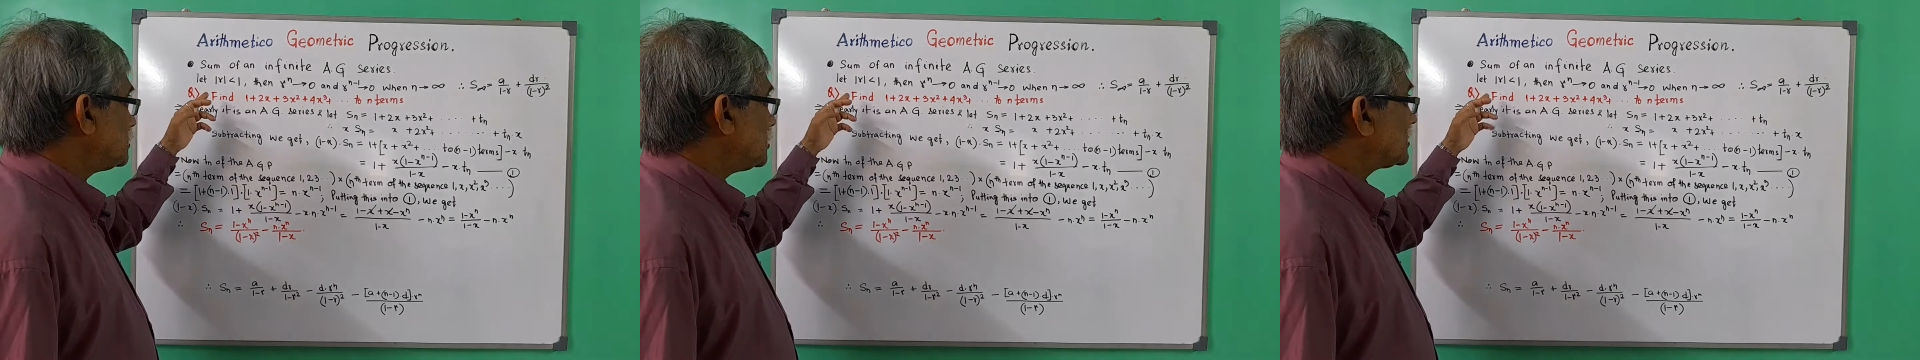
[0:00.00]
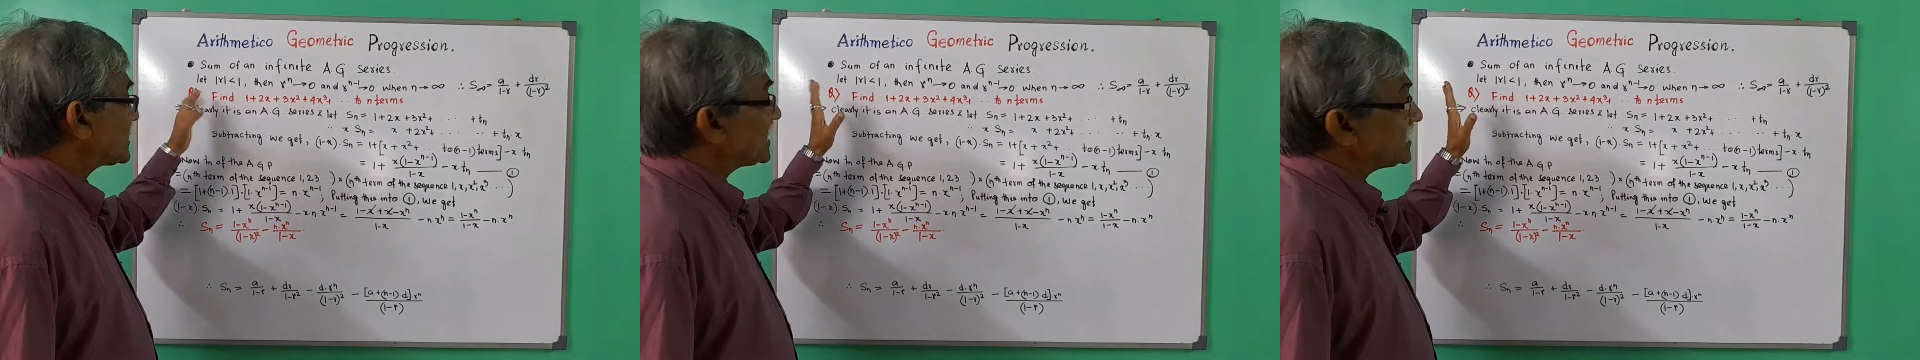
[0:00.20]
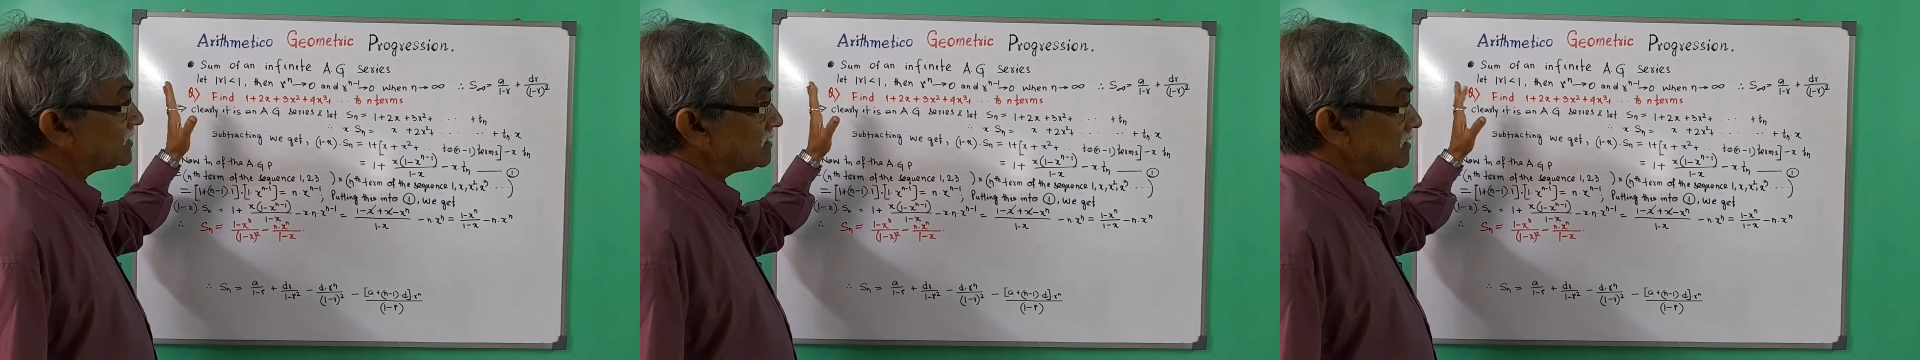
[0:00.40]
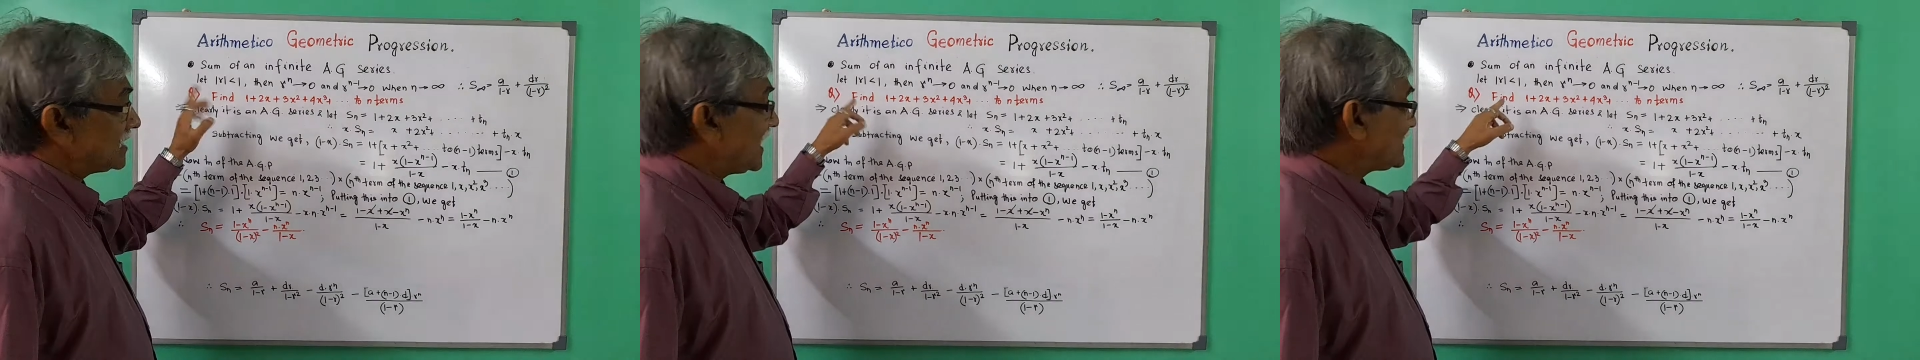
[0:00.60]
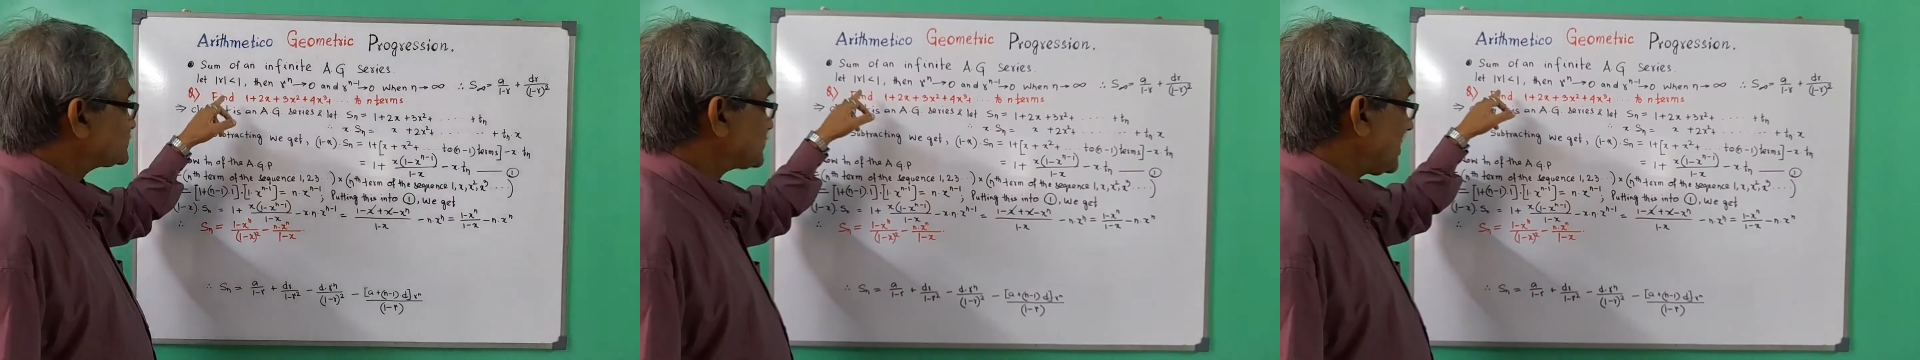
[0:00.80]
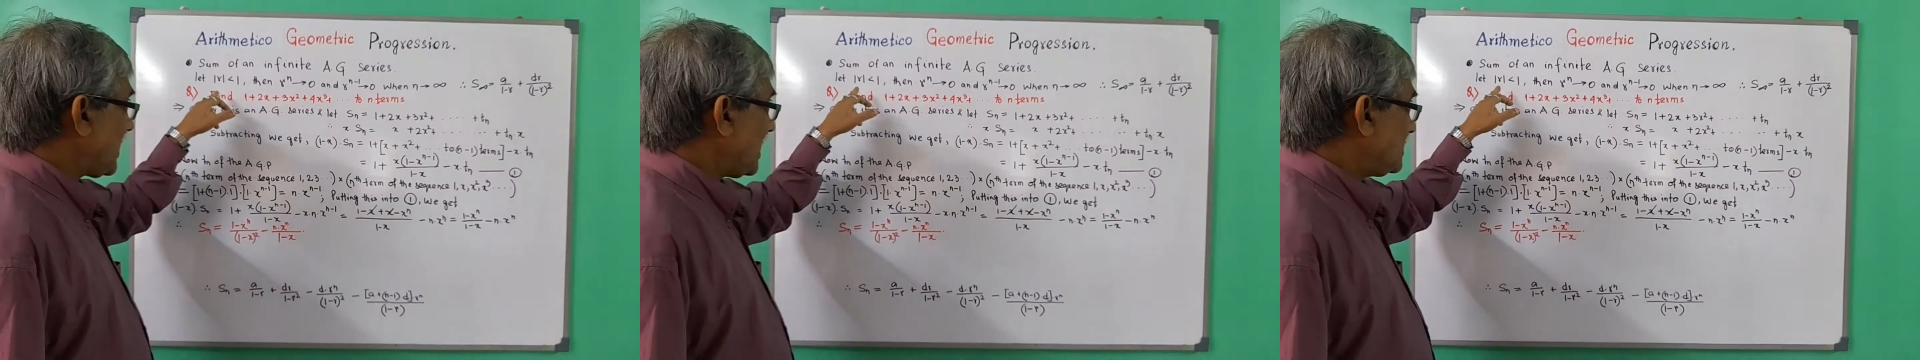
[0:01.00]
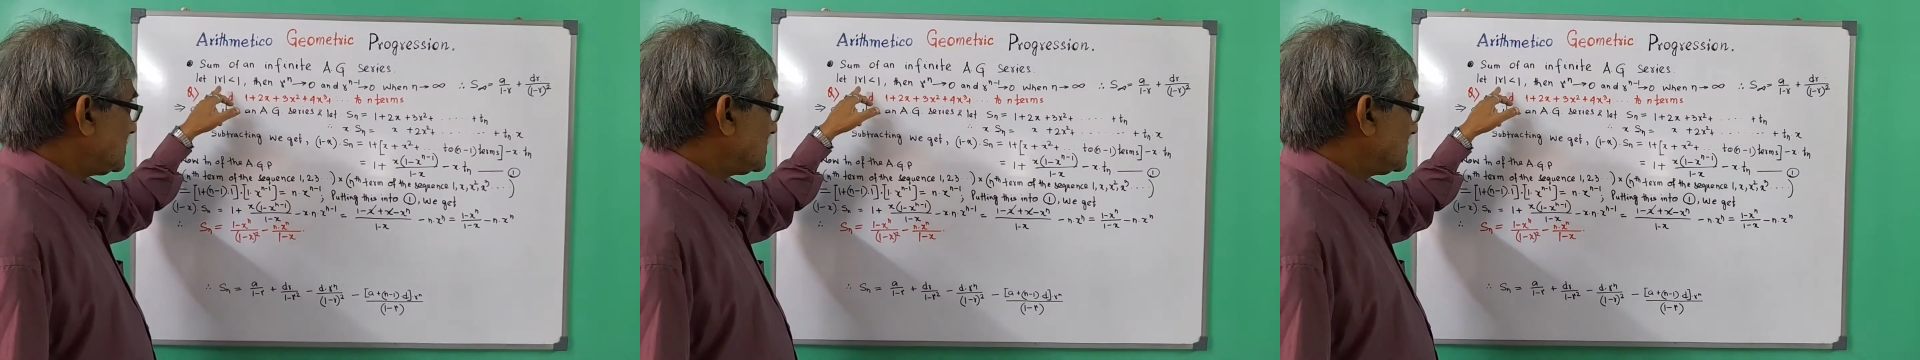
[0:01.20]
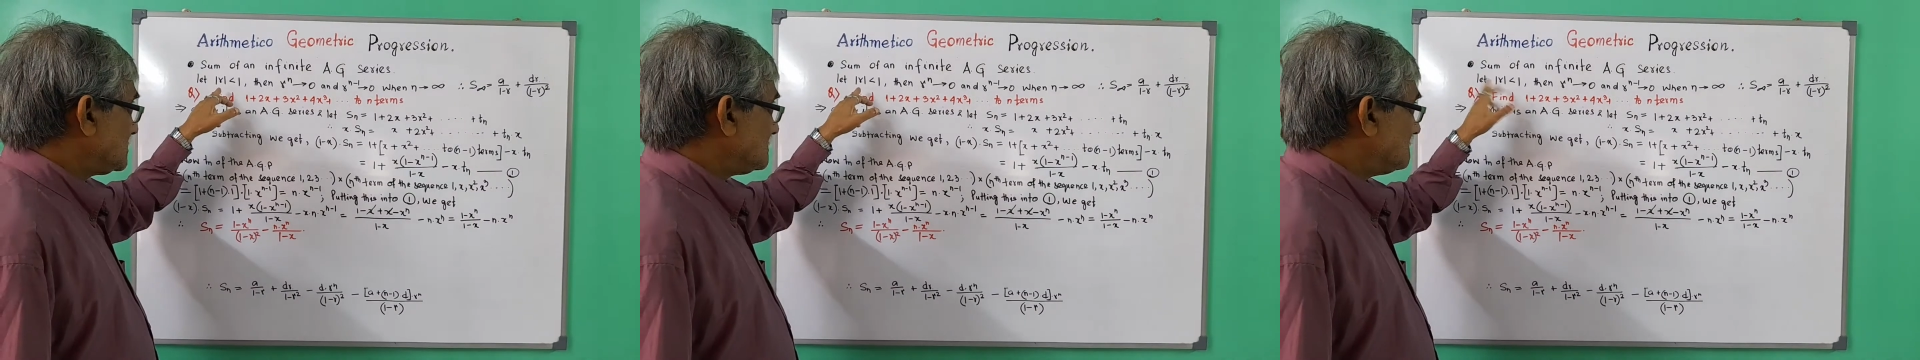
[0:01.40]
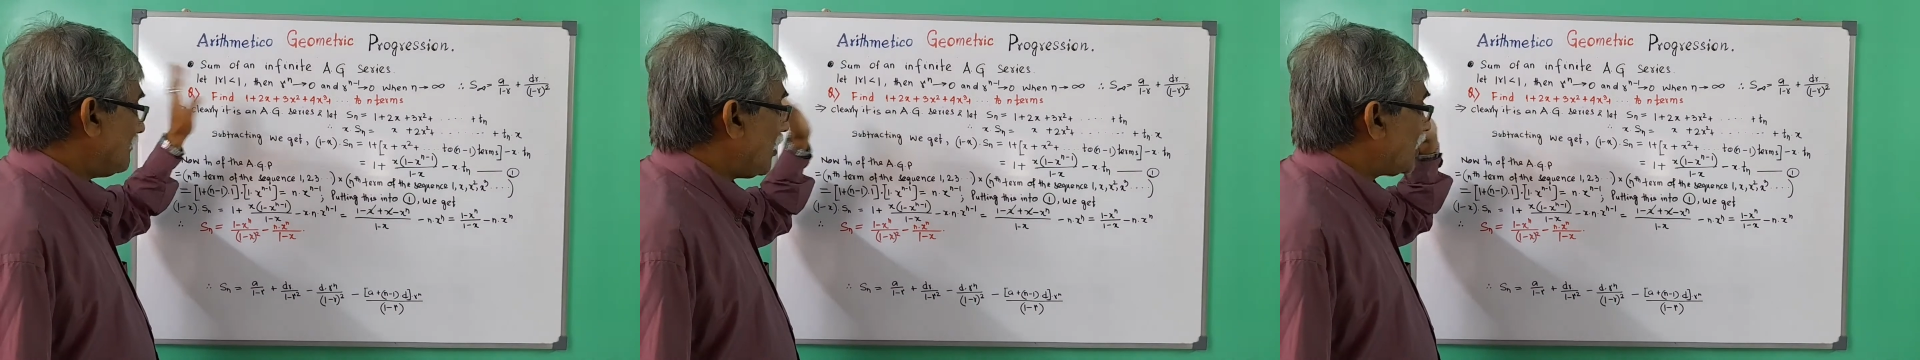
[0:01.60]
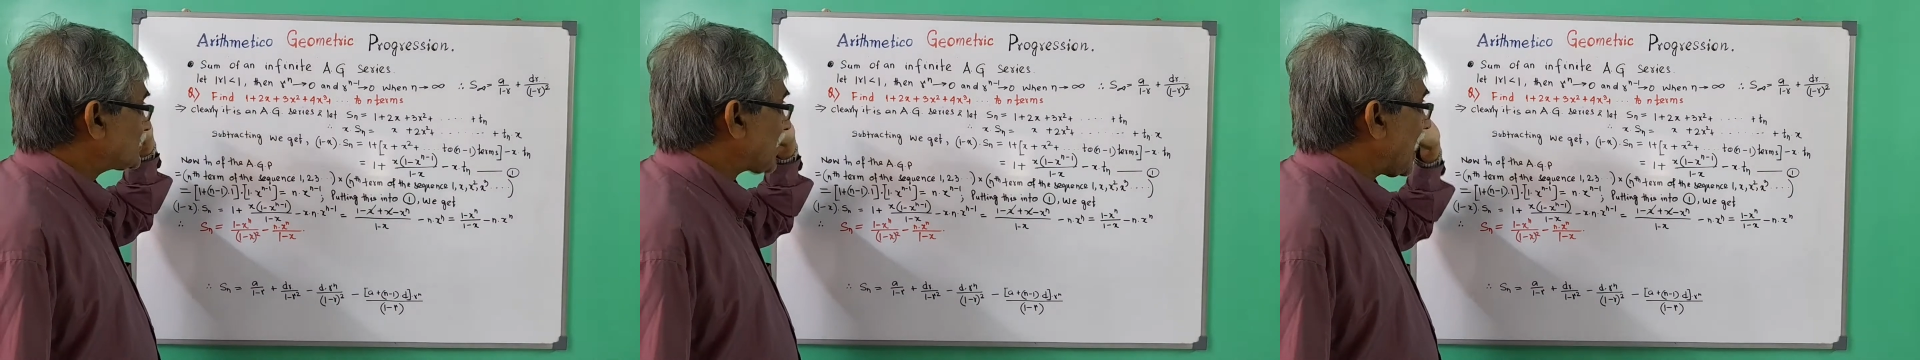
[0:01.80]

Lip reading: Okay, let mod